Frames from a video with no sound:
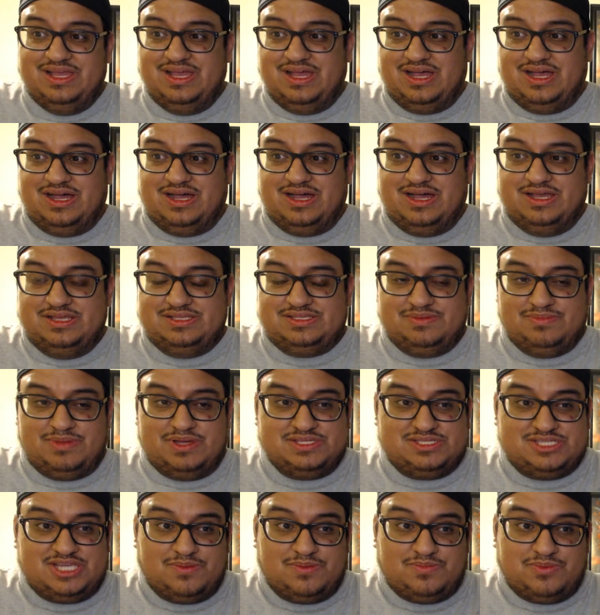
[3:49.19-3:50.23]
It's in my
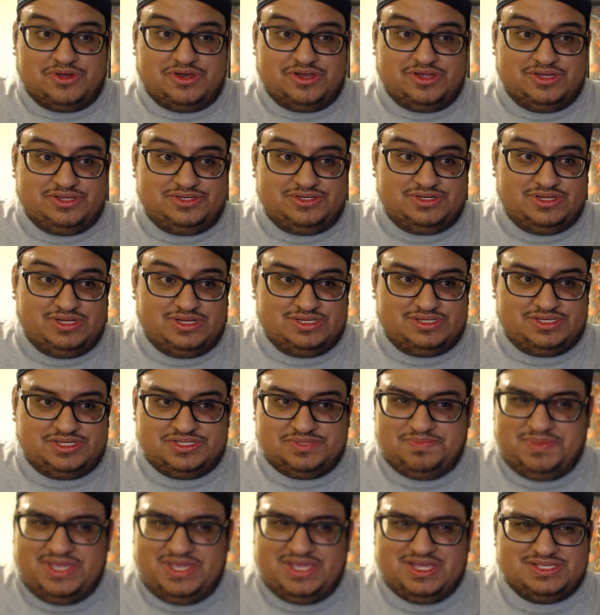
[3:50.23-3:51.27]
top 100 just
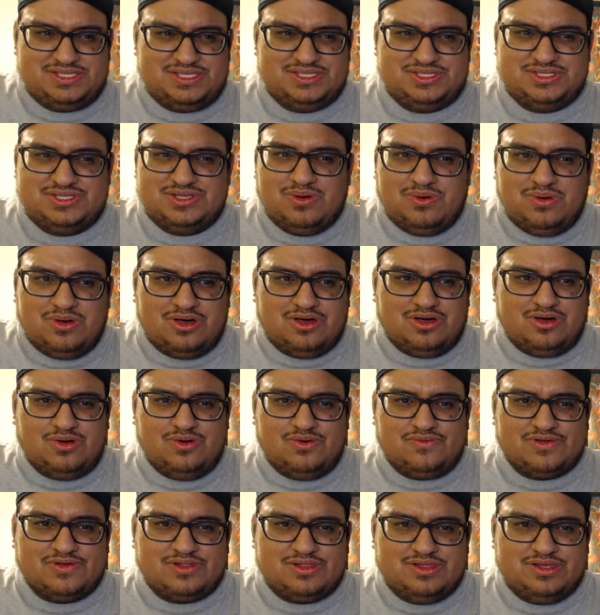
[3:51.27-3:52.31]
because it's so
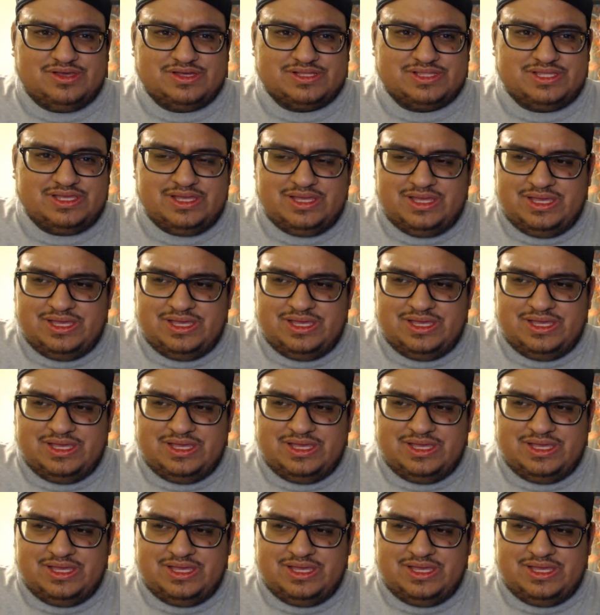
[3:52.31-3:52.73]
overlooked.